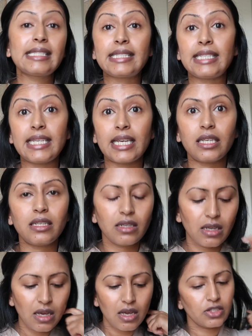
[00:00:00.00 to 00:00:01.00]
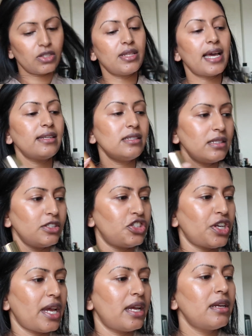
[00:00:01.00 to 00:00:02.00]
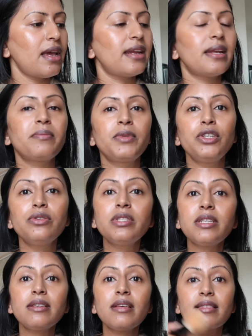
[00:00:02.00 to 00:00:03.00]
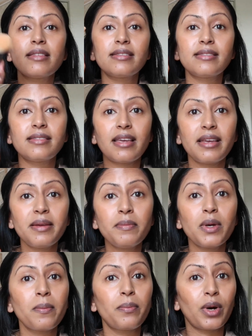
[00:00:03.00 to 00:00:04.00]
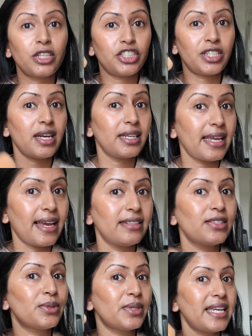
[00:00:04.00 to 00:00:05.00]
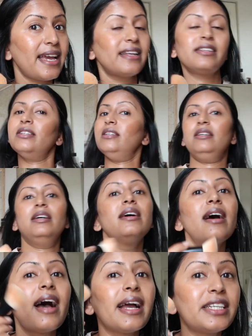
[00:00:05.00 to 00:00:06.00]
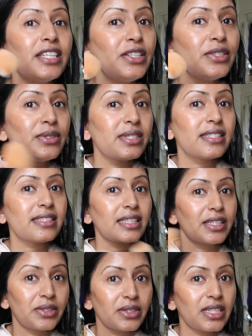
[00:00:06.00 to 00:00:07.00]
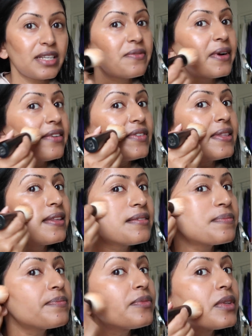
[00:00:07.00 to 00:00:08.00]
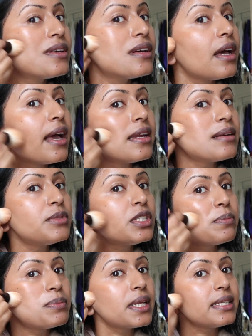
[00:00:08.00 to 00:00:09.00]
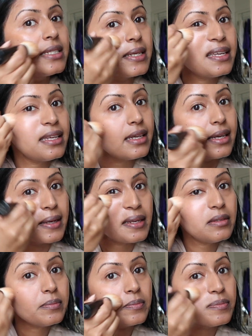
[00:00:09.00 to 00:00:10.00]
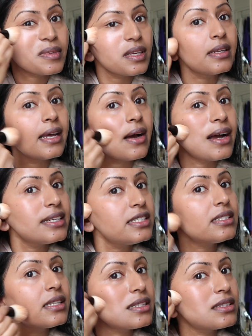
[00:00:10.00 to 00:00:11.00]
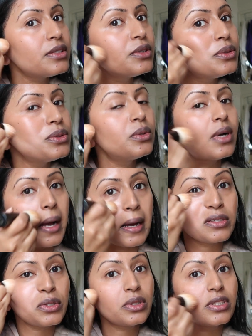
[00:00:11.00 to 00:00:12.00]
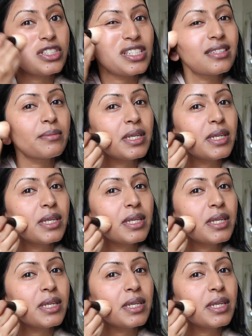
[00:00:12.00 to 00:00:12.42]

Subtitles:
CN. So that is the shade, and I'm using the same brush again. So again, I can use this literally for everything. And I'm just blending it in Now I just like to contour the cheeks.